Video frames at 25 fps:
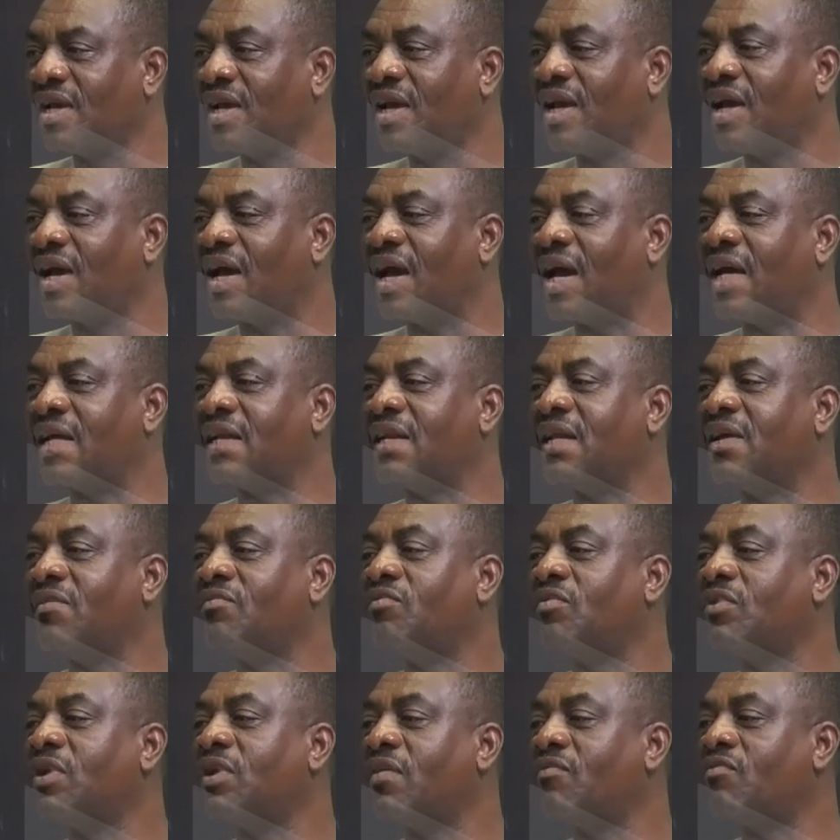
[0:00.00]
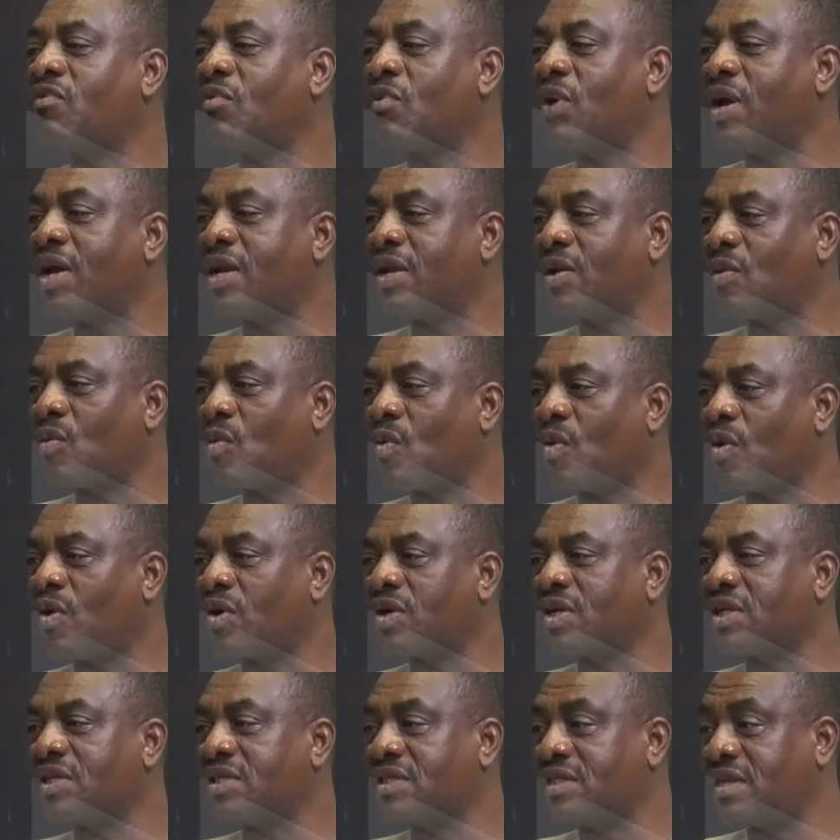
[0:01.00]
and even everywhere in the
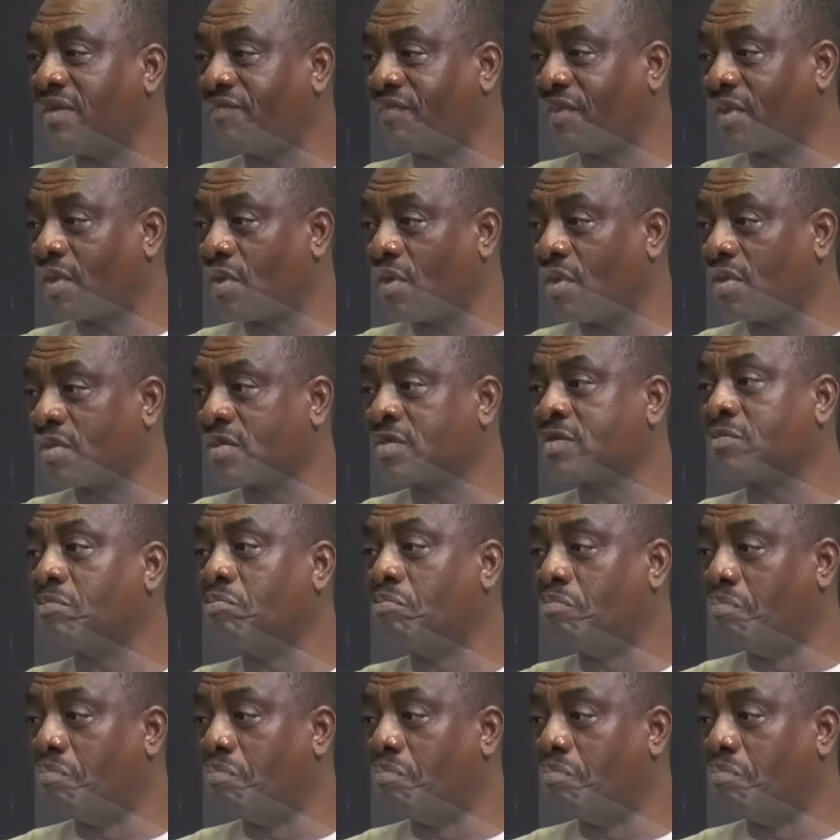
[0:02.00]
world is difficult,